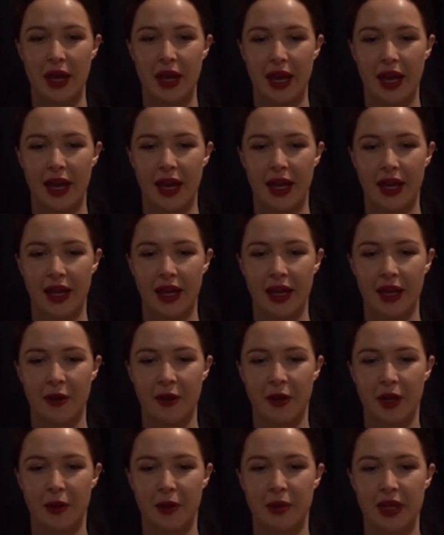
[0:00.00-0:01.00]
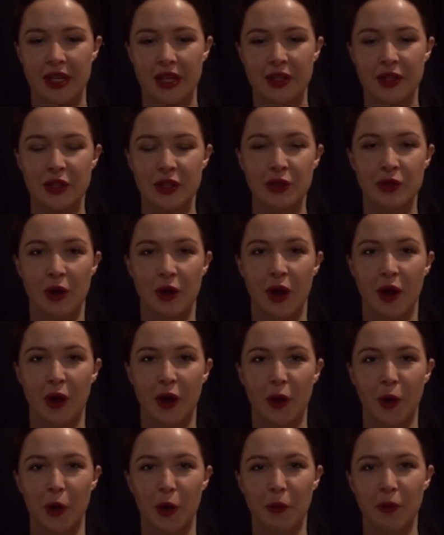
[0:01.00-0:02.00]
an incredibly strong
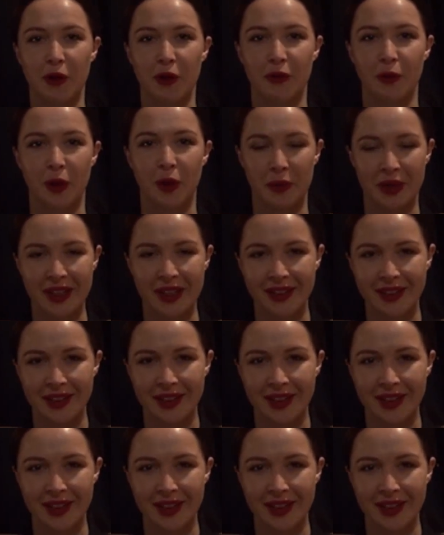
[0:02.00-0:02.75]
group of women